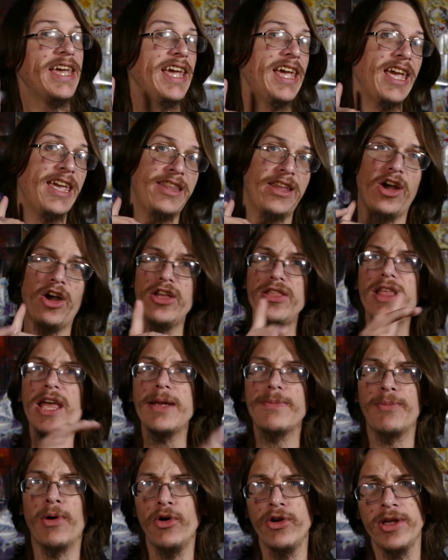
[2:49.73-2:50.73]
And
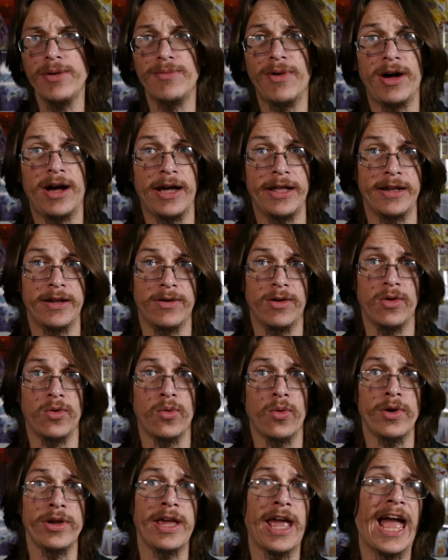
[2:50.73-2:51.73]
unlike Pokemon,
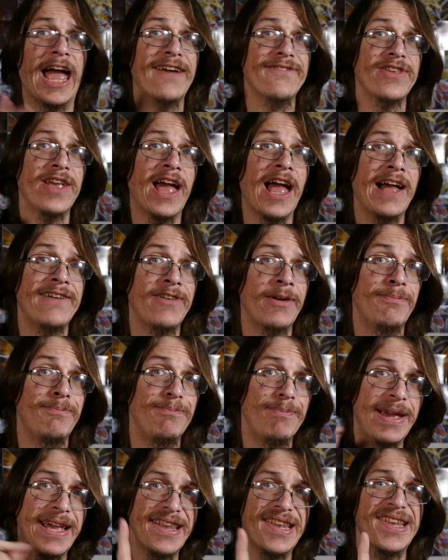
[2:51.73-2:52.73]
where you have to have a
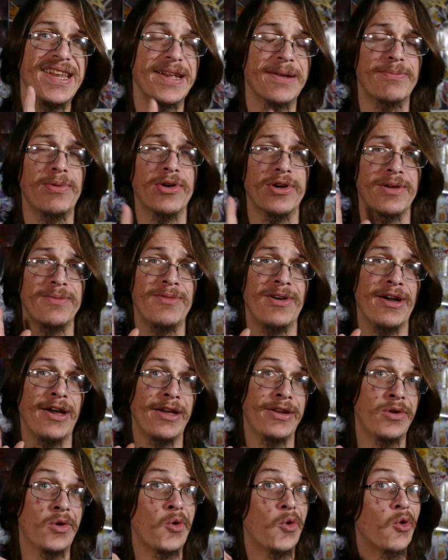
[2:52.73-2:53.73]
basic
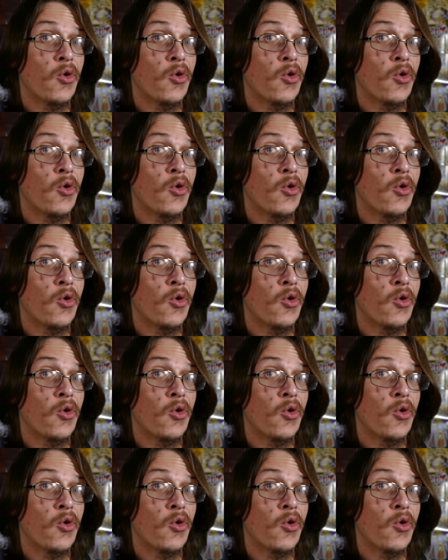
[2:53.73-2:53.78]
Pokemon